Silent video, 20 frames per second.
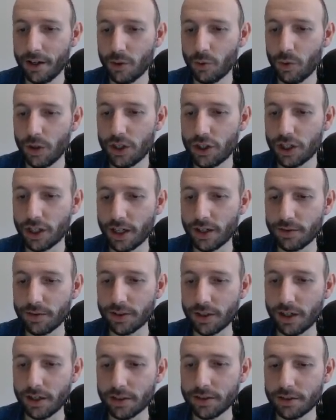which gives
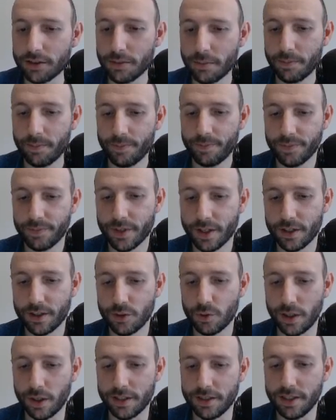us
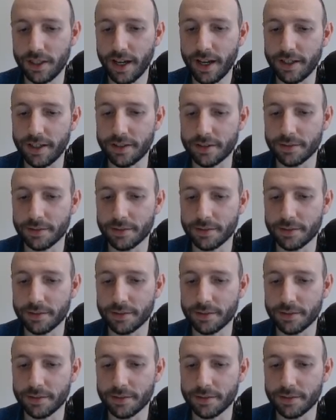28.